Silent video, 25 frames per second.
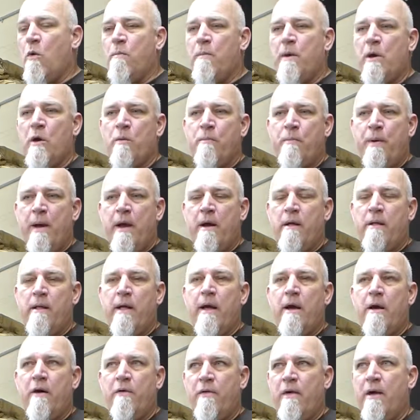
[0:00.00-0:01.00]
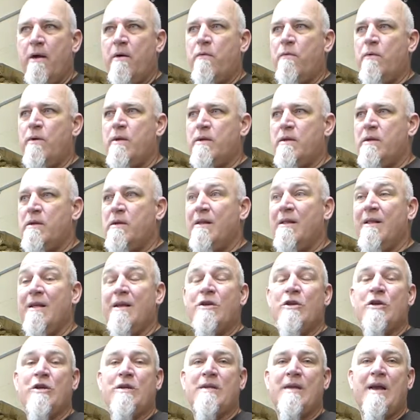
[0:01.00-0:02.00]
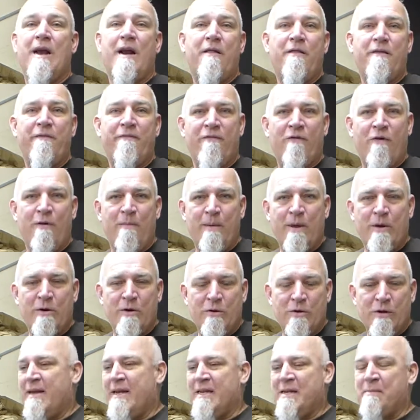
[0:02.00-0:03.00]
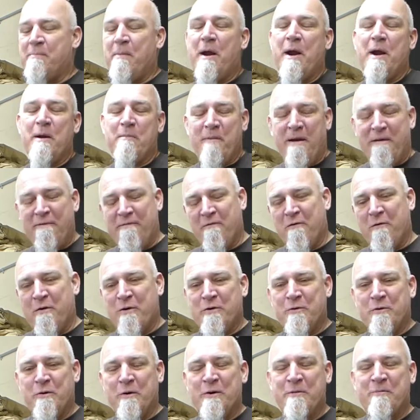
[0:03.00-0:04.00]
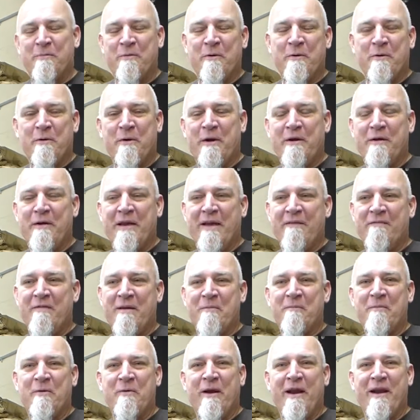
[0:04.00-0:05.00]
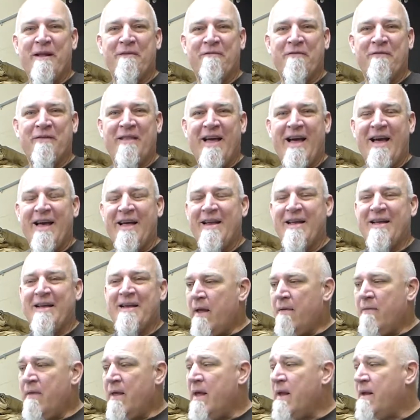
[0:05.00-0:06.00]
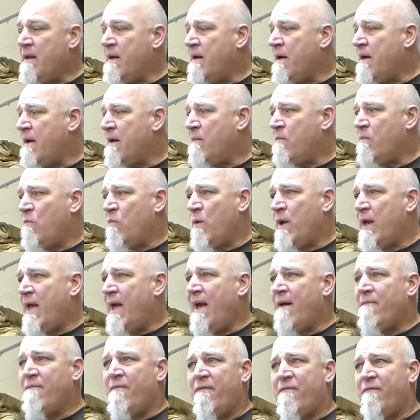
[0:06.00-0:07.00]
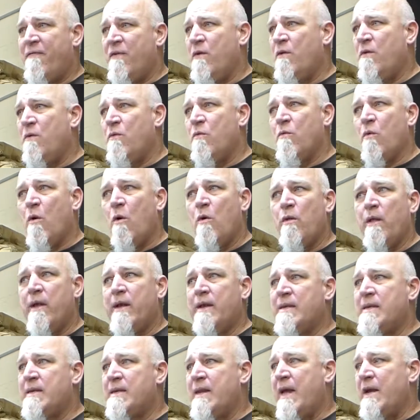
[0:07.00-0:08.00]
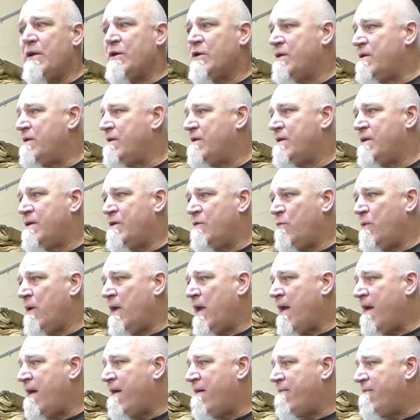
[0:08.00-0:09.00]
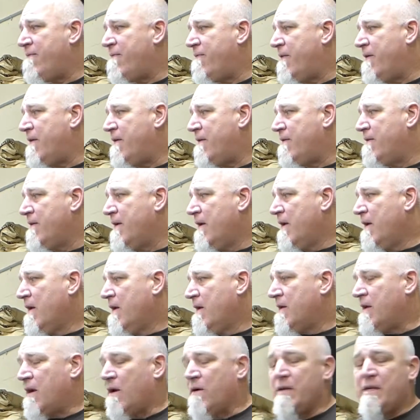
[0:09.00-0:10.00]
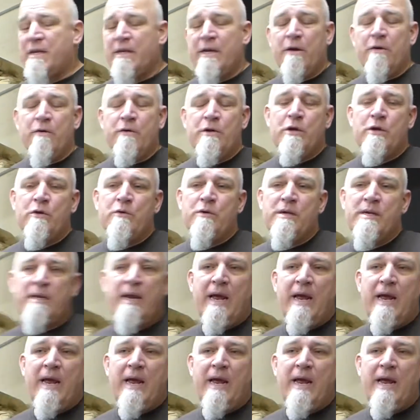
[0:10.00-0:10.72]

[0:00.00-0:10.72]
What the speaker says: oatmeal pale ale that was delicious out of the fermenter, inspired by Fort George Brewery. I'll give them credit for that. And then we have a few rolling stations. We have our CO2